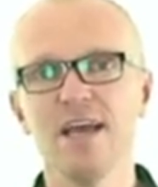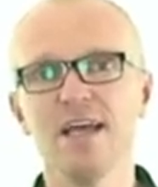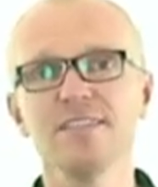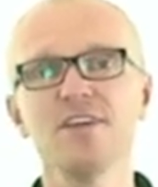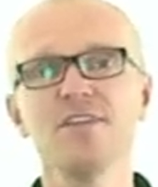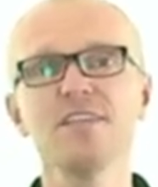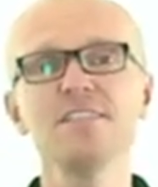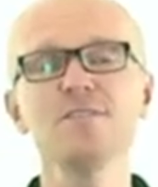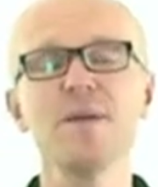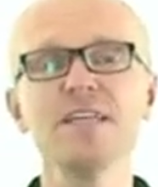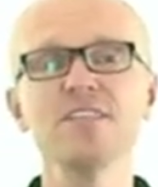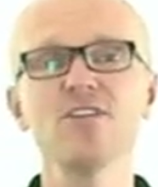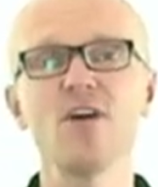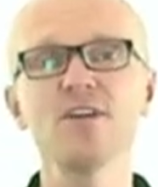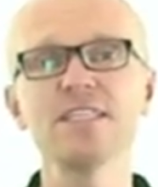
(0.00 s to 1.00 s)
And so this has
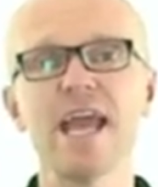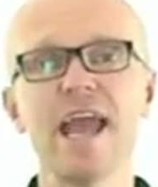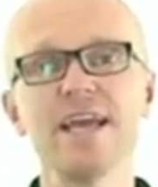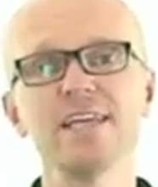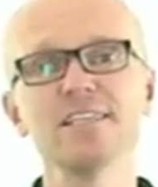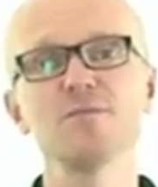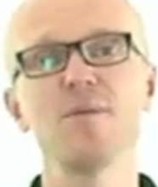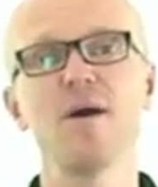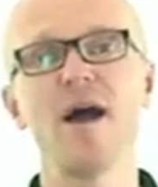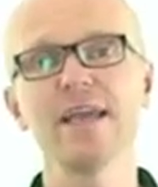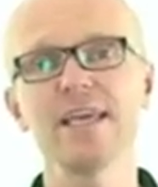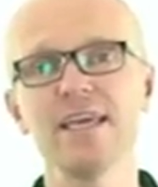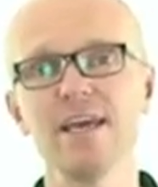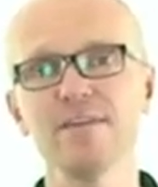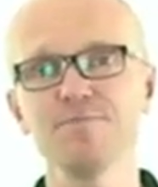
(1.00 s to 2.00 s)
been Dr. Angus
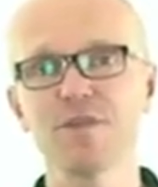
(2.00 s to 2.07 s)
Pike here,